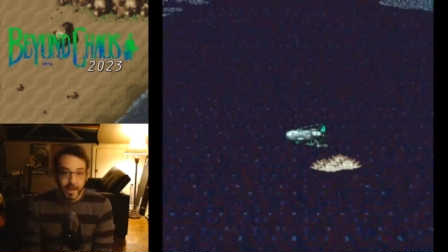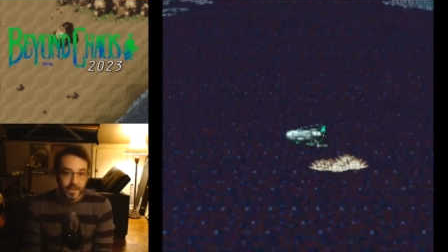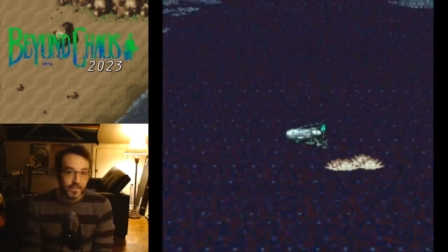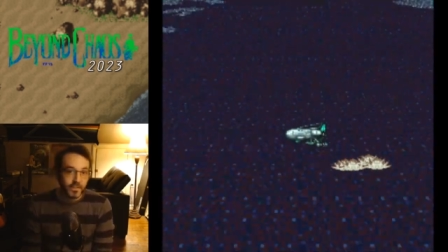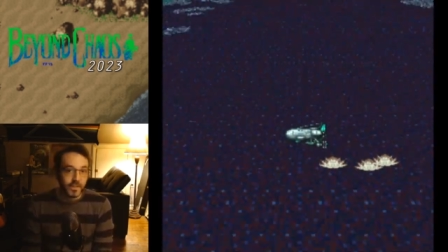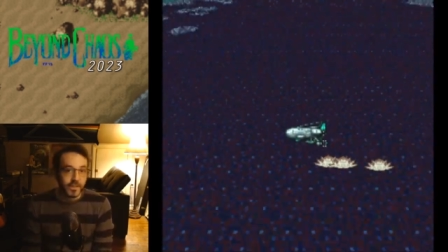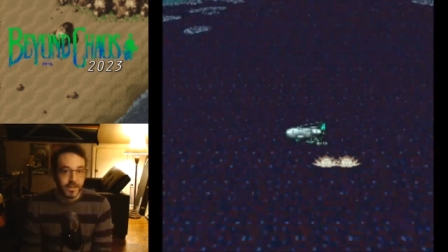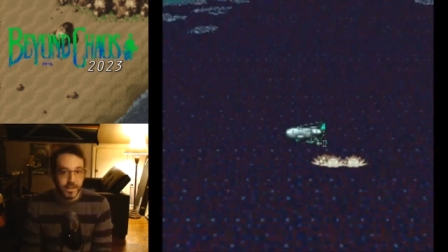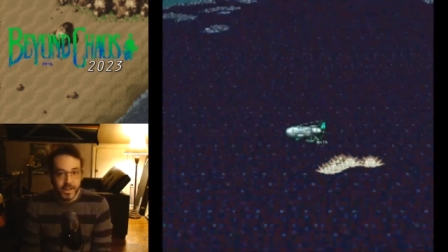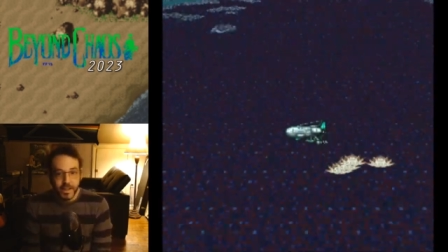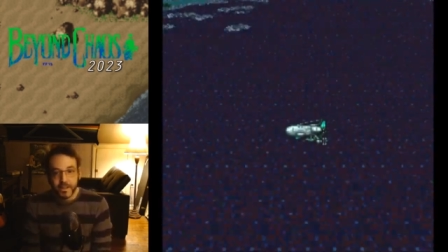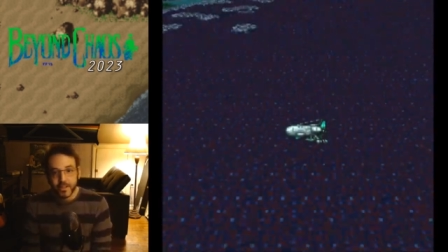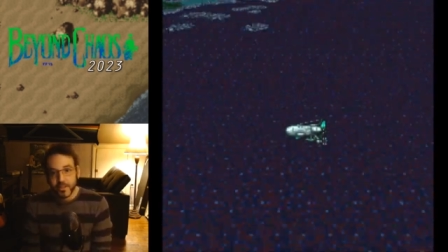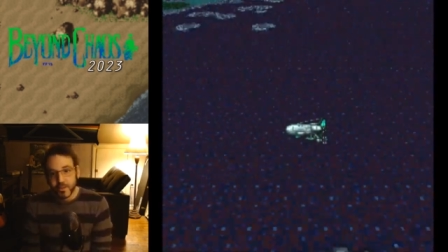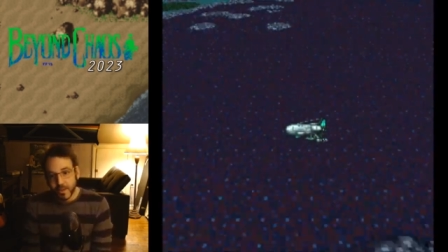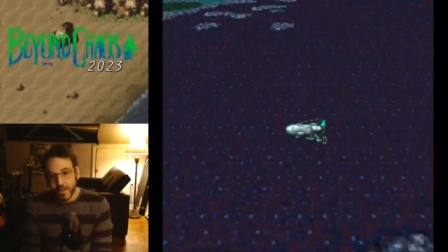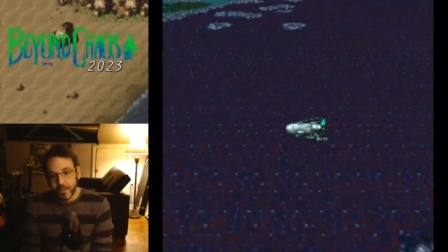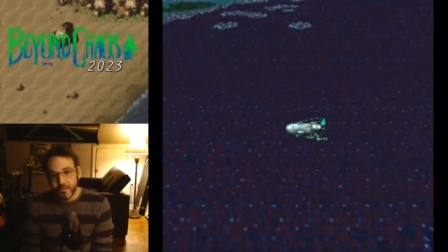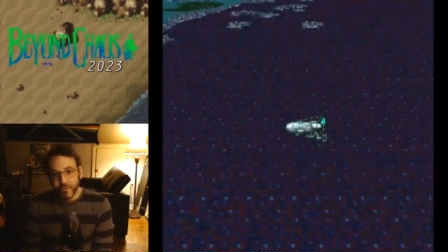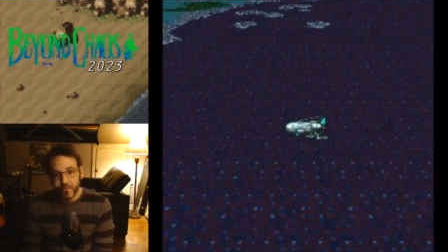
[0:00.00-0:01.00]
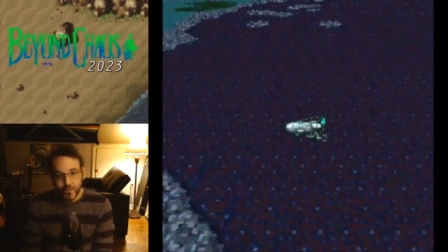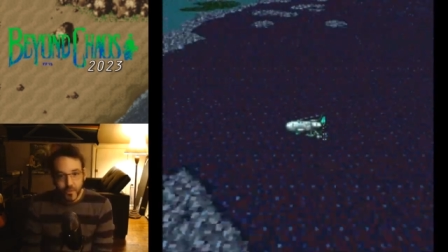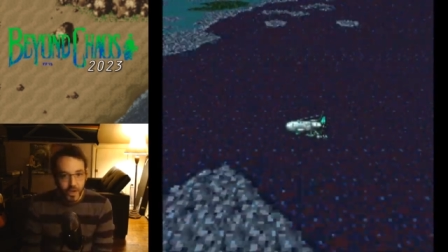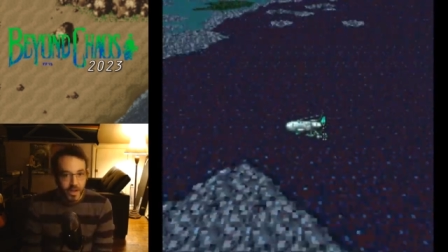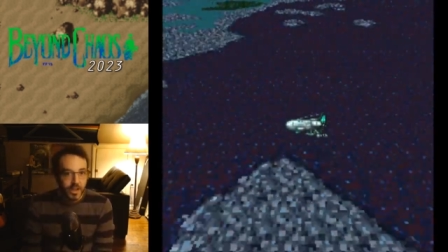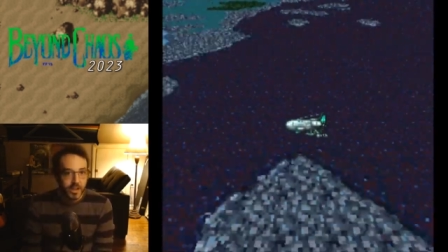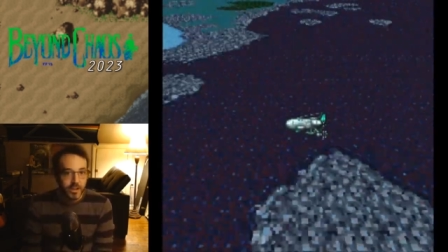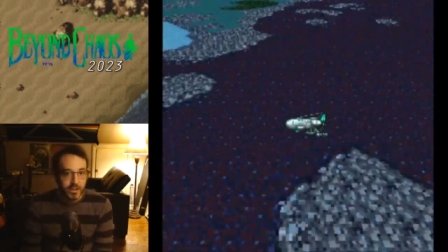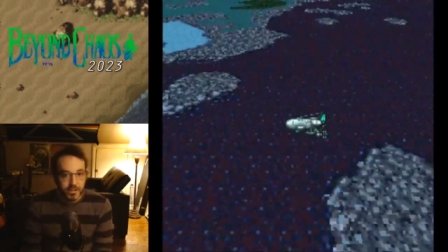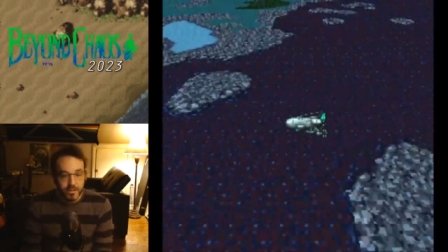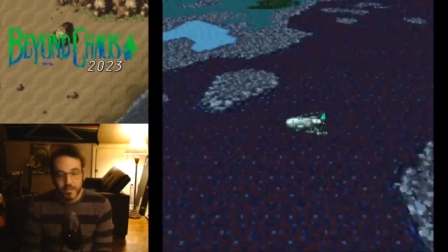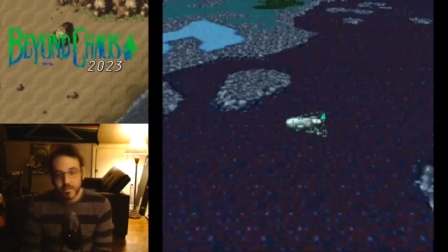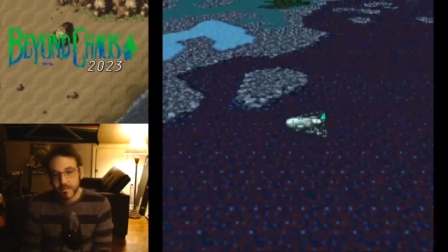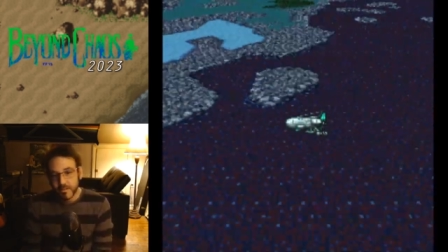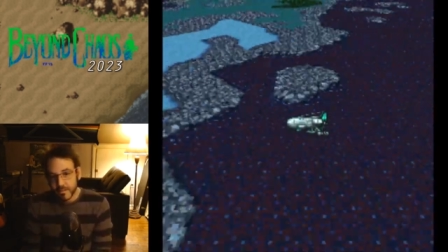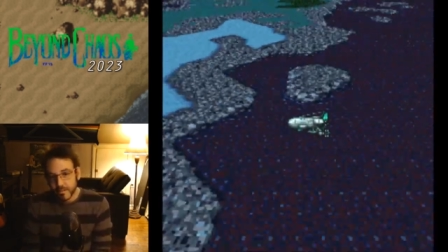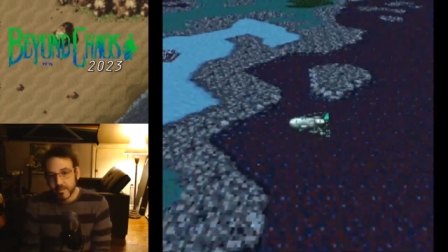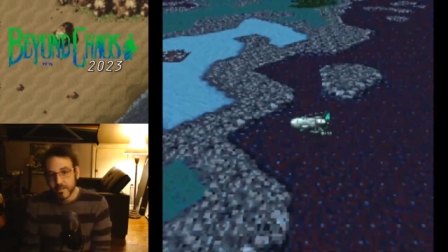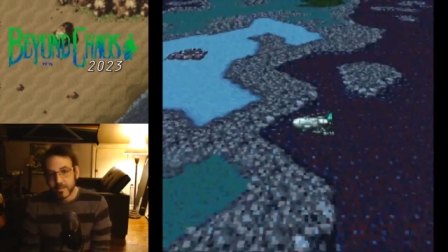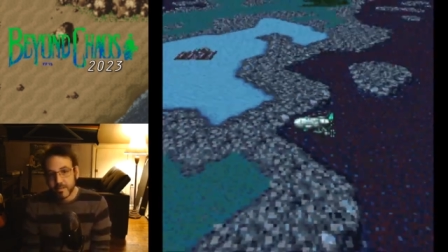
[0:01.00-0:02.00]
That's a neat-looking frickin'
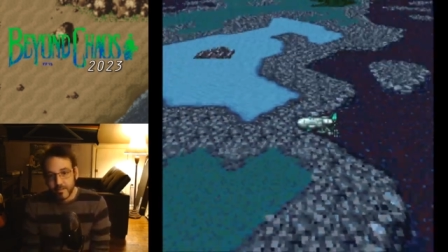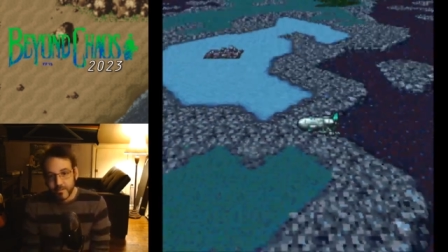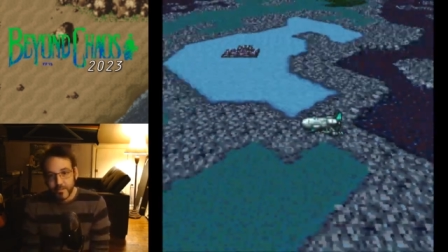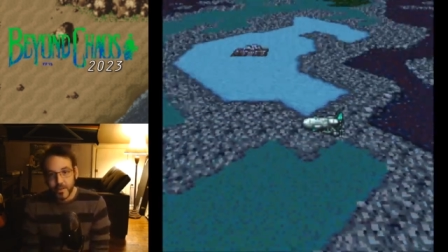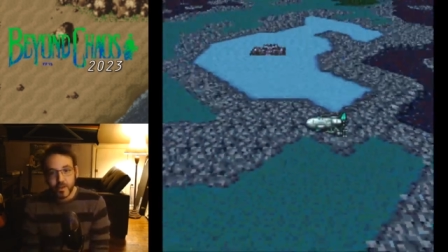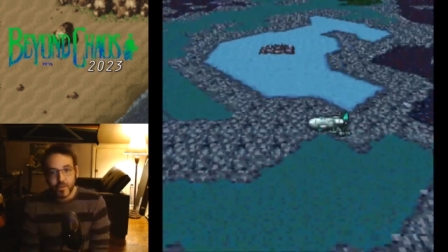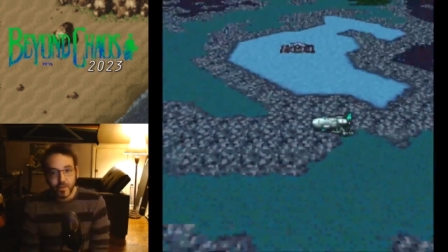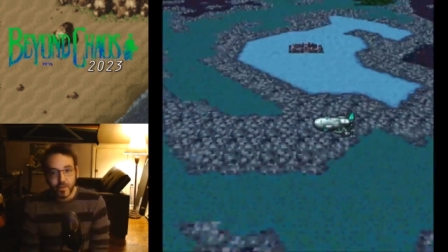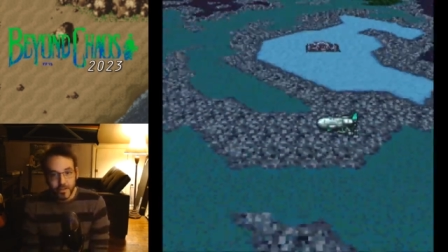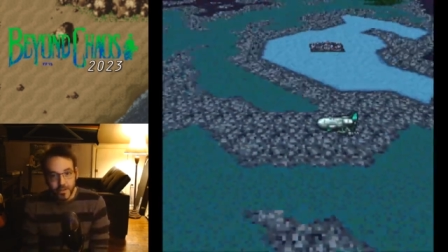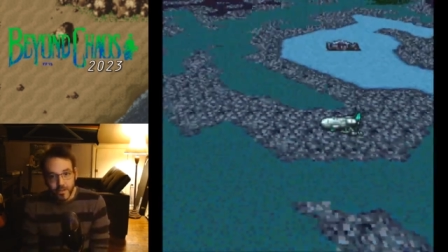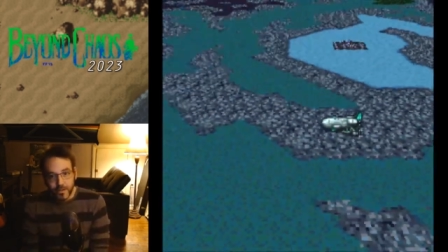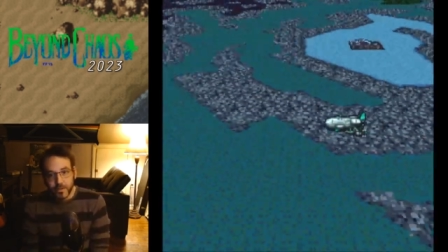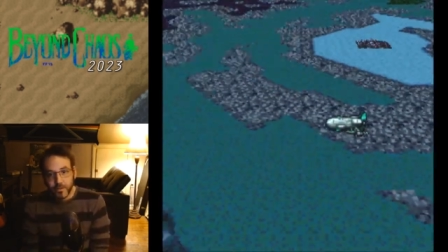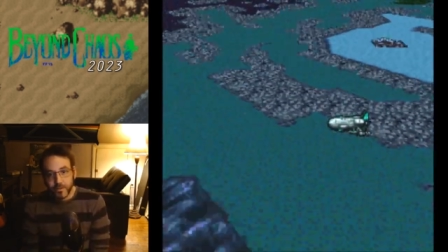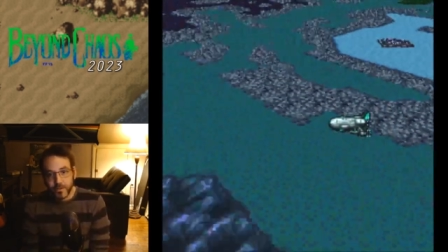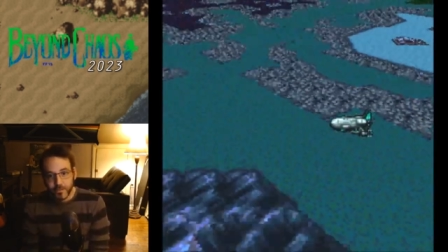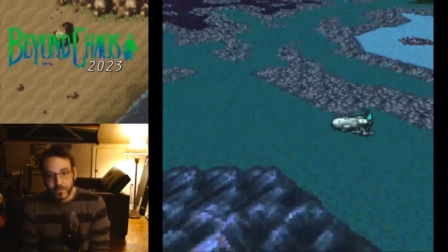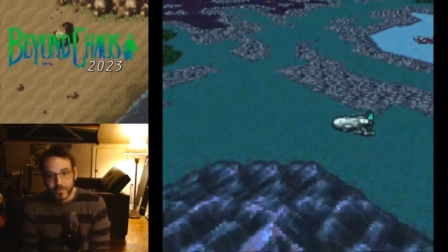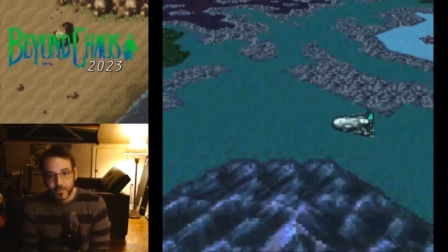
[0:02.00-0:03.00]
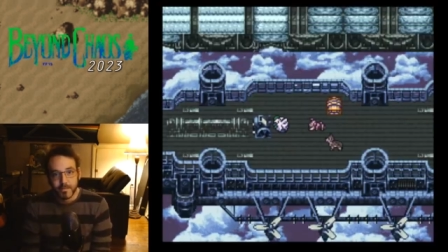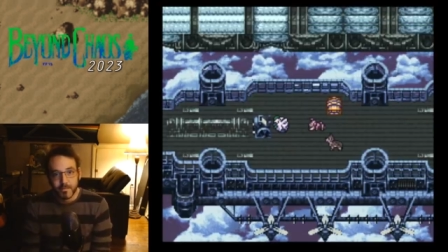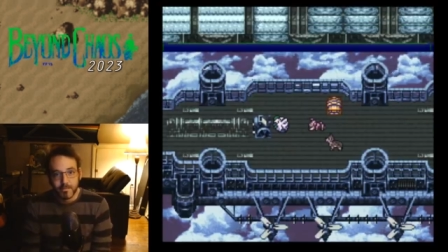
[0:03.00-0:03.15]
falcon, though.